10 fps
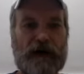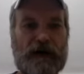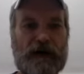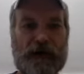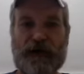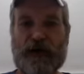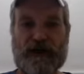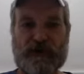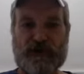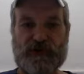Come out of the
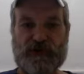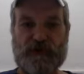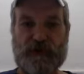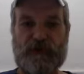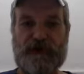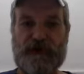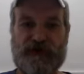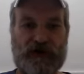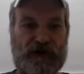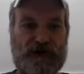auspices of my VA
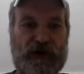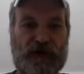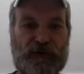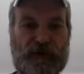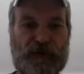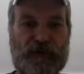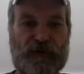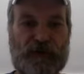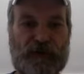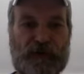Sales Healthy Meal
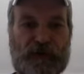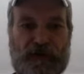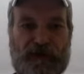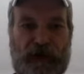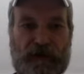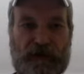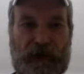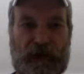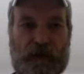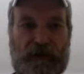Plan, which I've talked
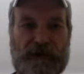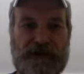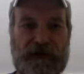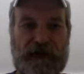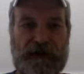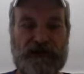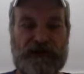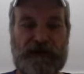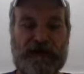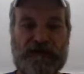about many times,
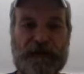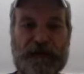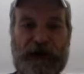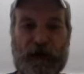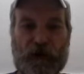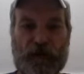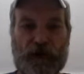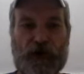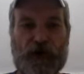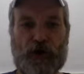and then to flip that over
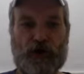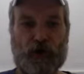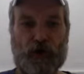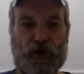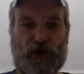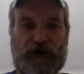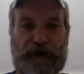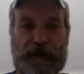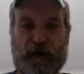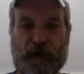to
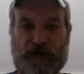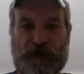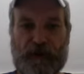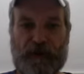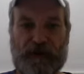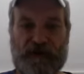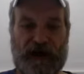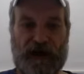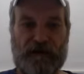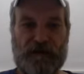the animal supplement
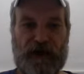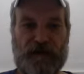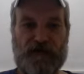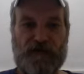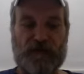side of life.